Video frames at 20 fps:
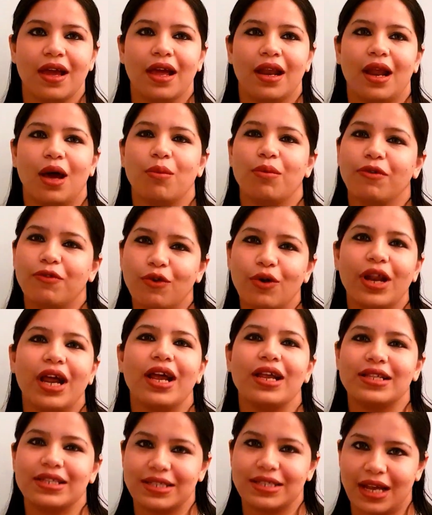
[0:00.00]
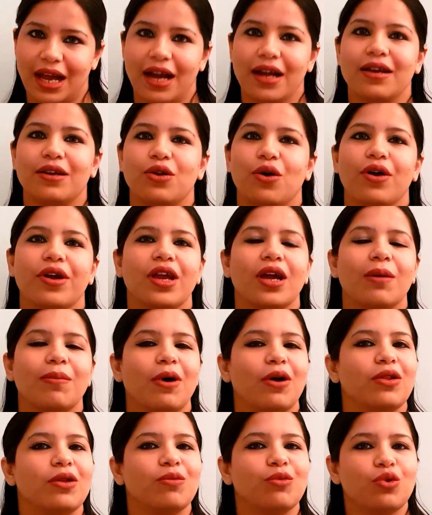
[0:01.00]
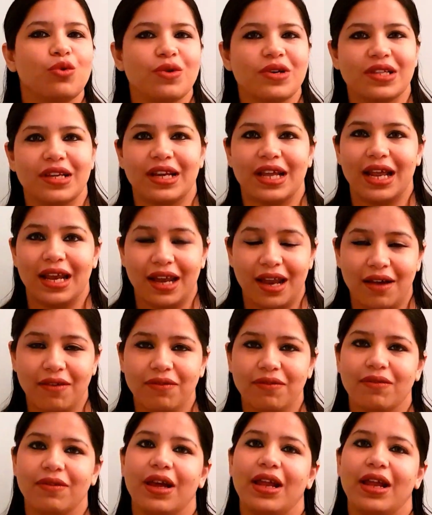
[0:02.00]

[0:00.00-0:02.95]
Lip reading: Now before I start talking about the movies that I love